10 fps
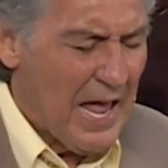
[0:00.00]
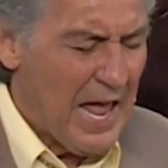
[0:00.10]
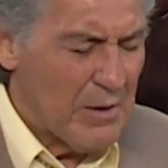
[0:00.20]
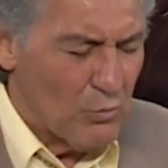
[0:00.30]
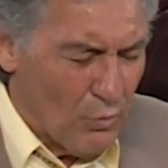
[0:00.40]

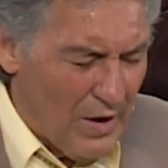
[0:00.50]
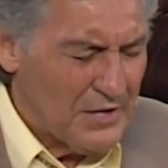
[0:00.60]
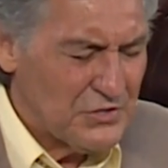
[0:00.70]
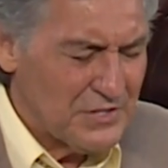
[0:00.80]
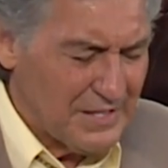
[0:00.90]
and
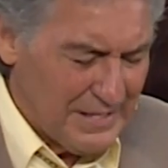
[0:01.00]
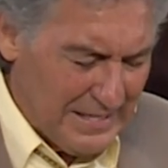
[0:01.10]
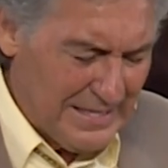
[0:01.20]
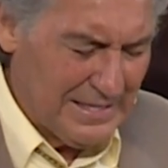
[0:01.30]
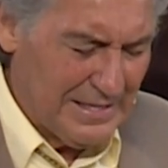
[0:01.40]
watch the
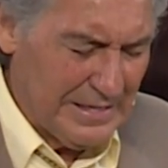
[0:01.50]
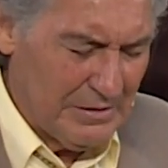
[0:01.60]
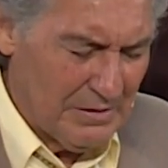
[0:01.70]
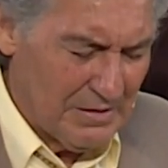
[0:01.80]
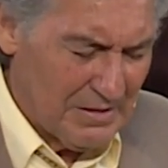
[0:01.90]

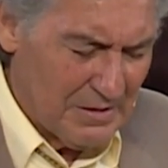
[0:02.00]
healing